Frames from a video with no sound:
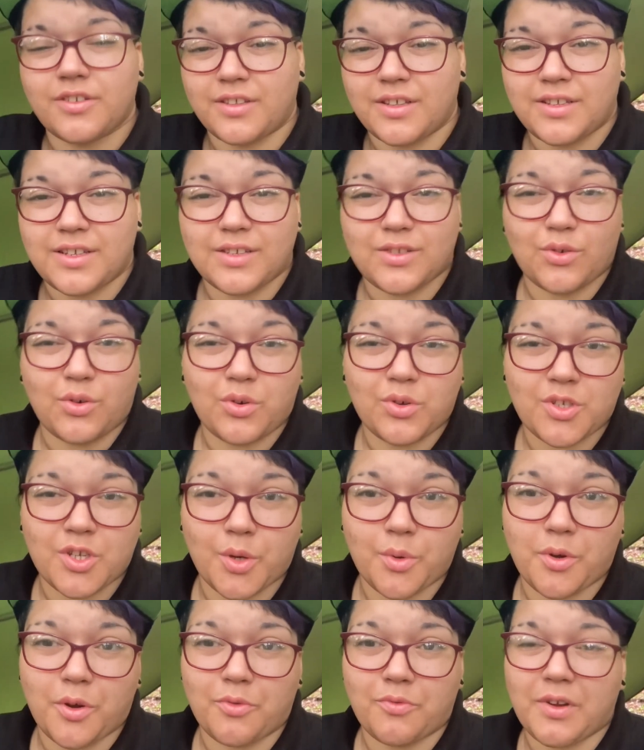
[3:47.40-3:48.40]
this is
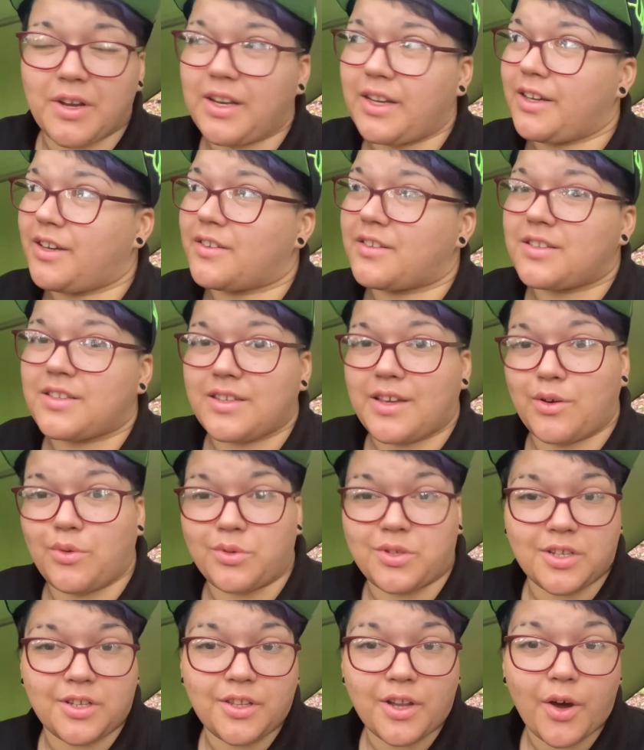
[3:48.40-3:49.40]
also a really good skill
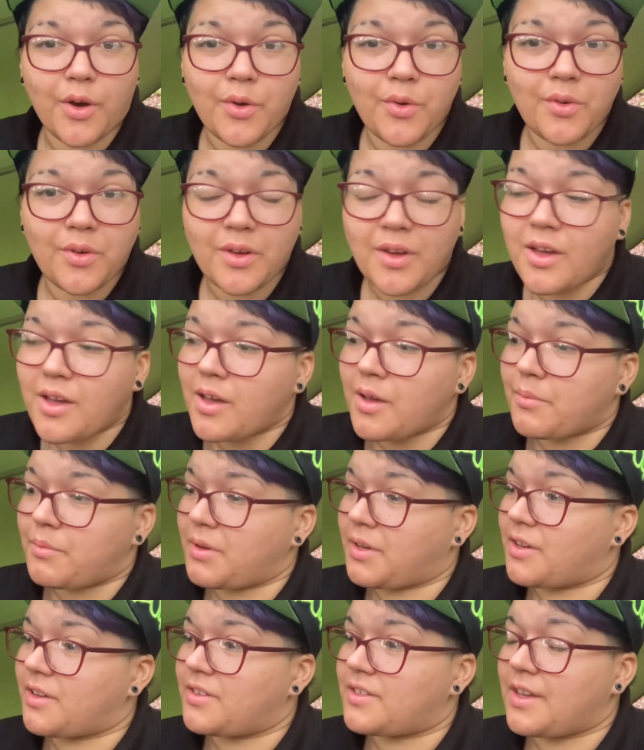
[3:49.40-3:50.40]
to know,
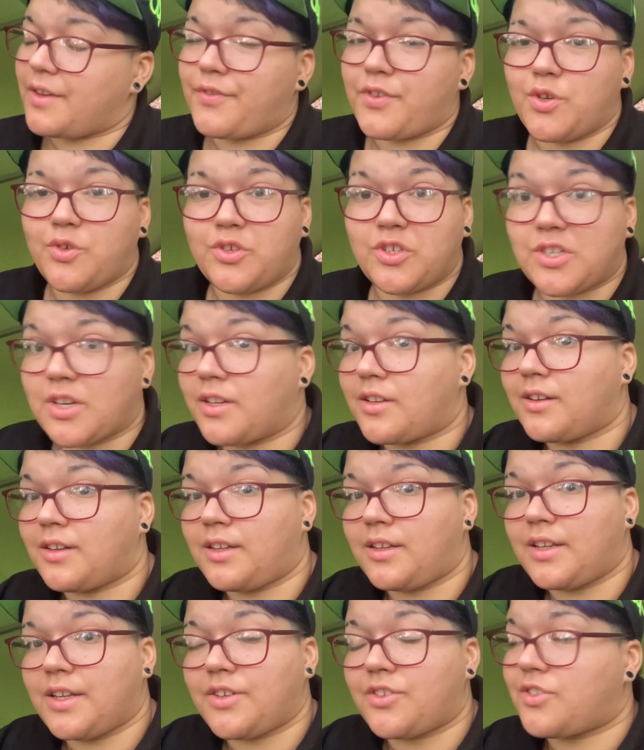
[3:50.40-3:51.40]
because if you
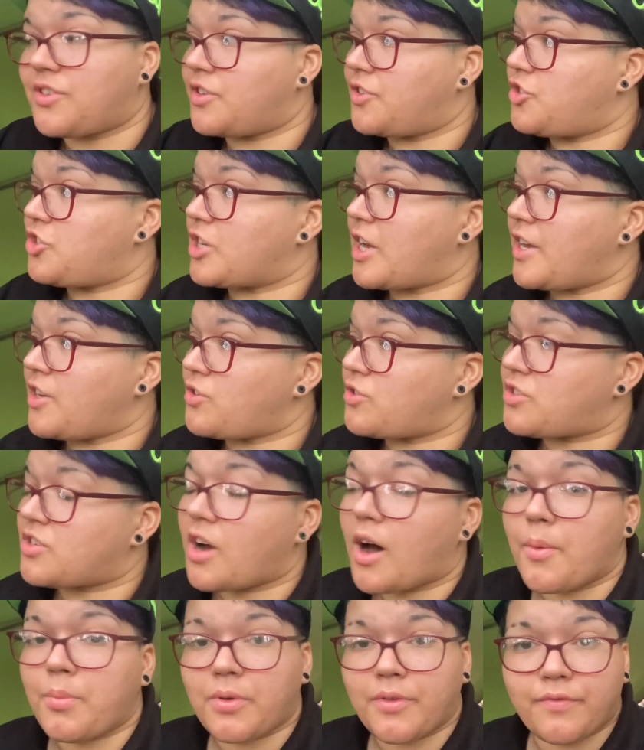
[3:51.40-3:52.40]
suddenly need to change
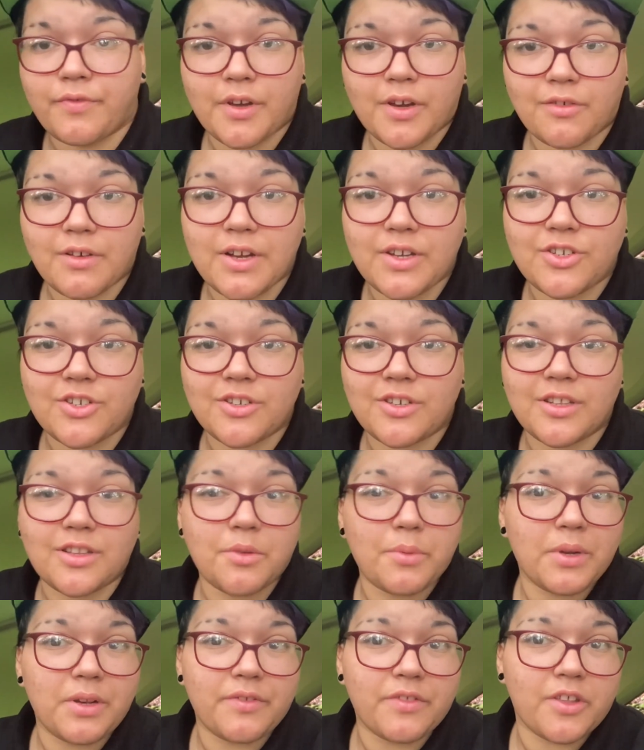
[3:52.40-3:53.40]
tarp configuration in the
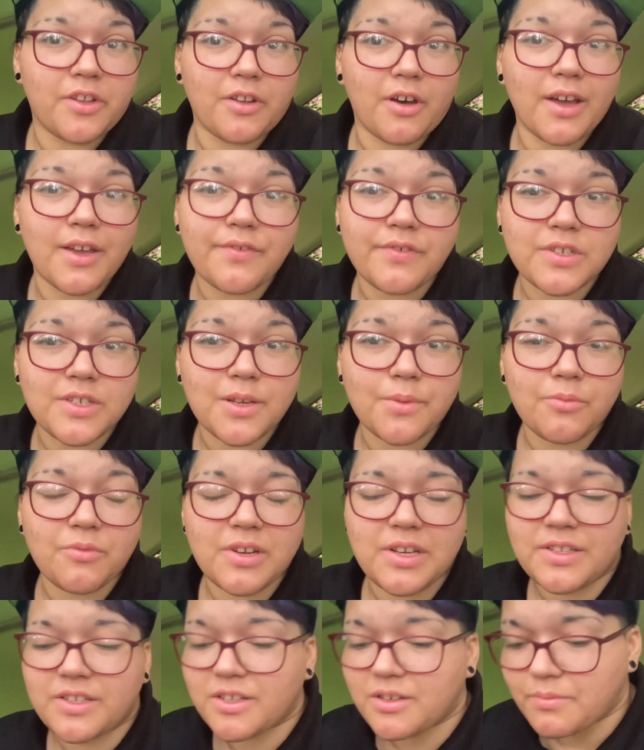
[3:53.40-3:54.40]
middle of the night for some
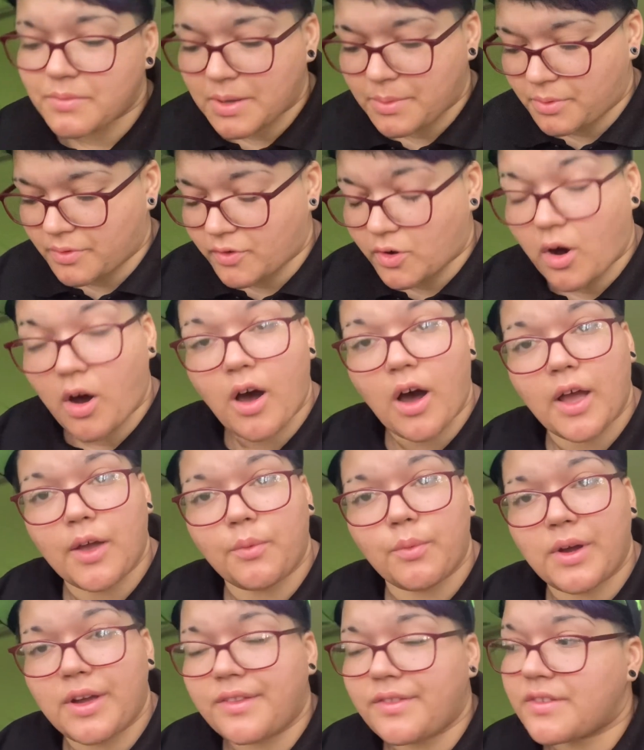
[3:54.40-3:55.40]
reason, maybe you've got high
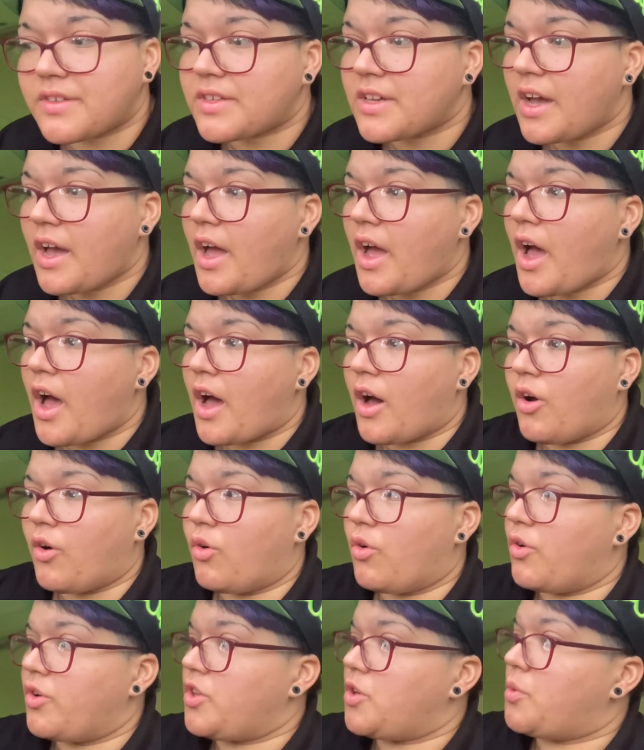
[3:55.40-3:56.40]
winds
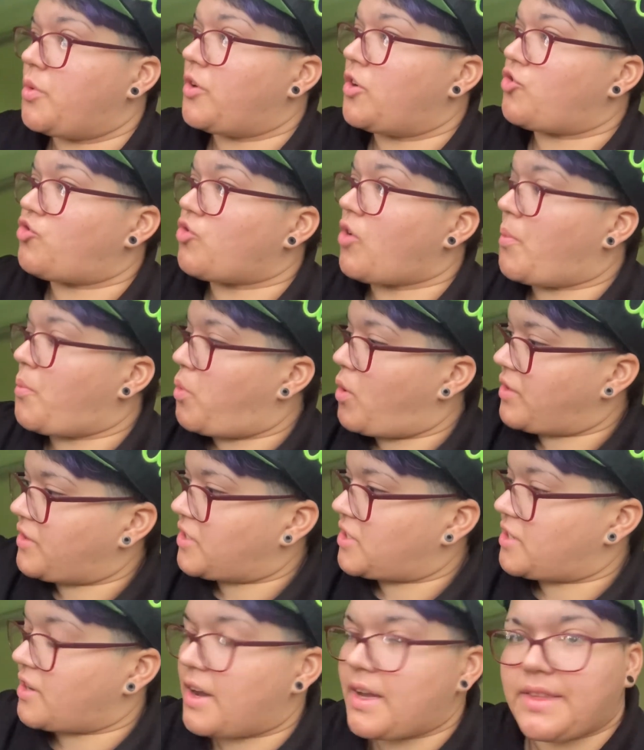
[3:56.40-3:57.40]
or you want to drop one
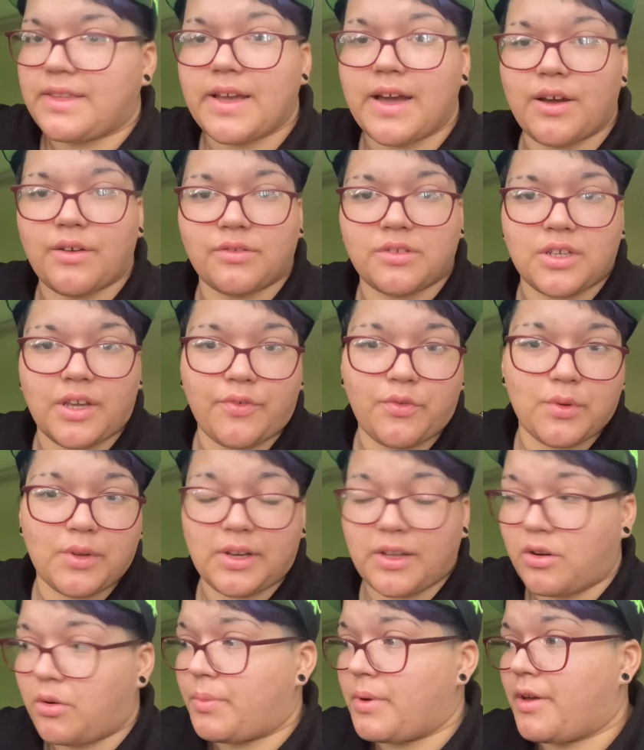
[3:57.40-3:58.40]
side down to give you a
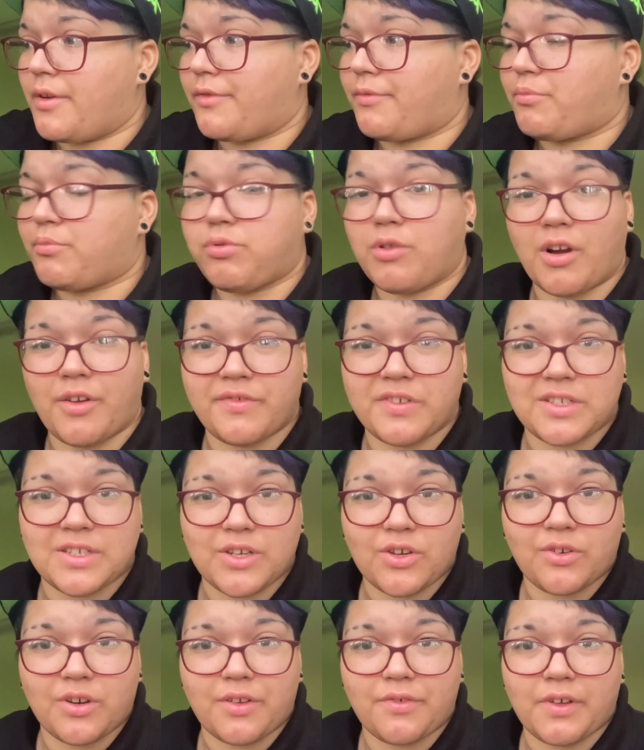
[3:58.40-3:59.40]
little bit of privacy
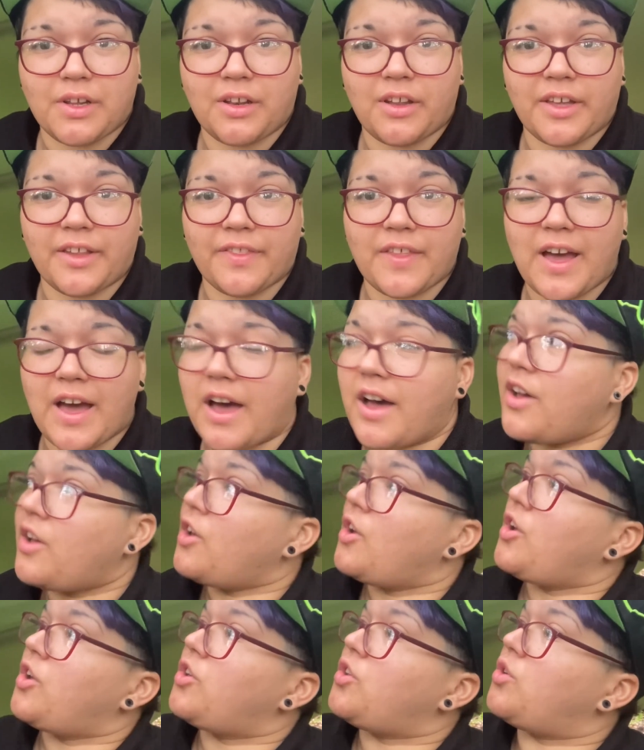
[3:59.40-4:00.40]
or anything like that,
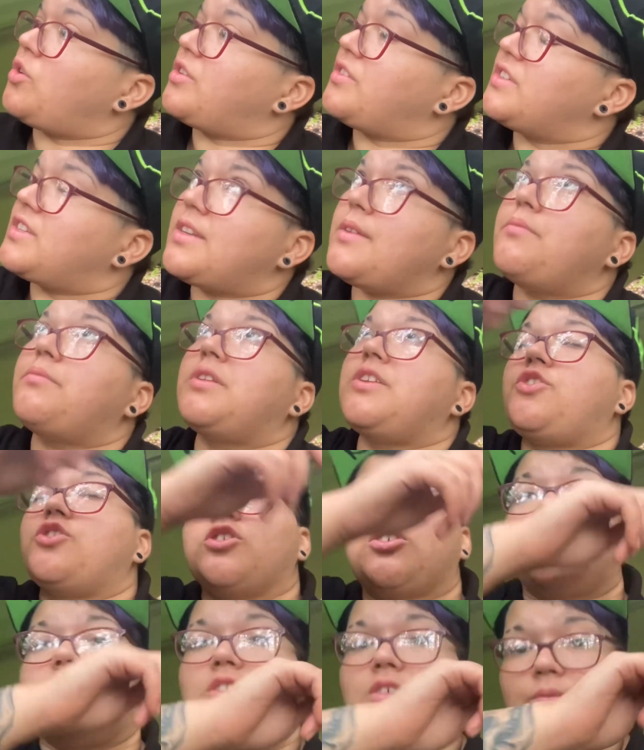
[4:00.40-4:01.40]
you can simply
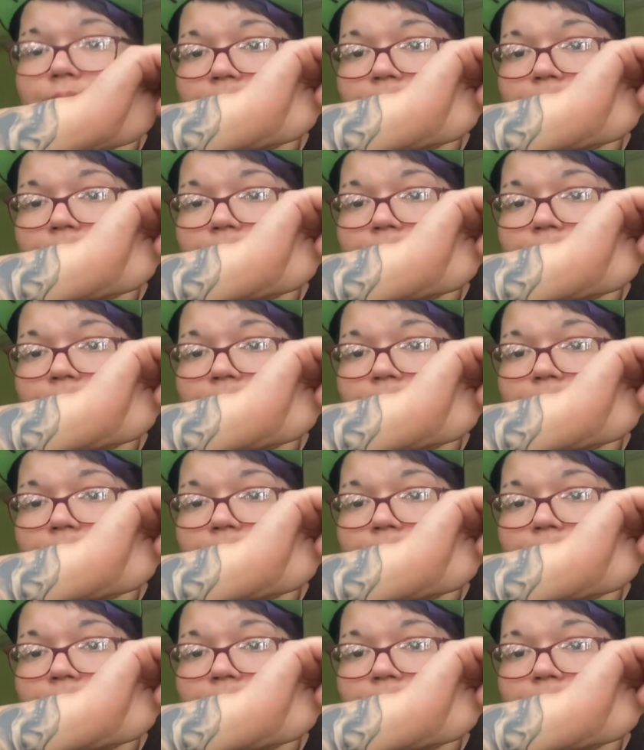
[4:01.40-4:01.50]
just